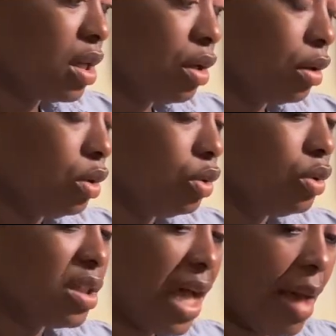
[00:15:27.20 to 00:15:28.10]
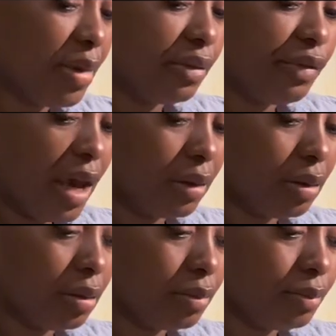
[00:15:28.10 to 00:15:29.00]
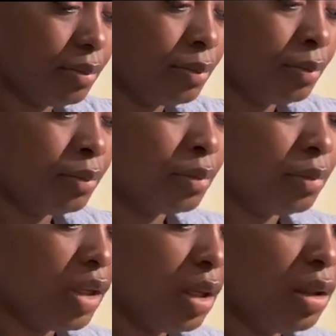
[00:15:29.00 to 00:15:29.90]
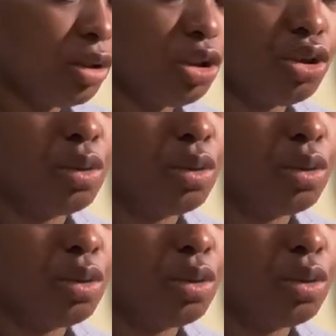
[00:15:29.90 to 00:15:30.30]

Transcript: interlude, timing factor. This is your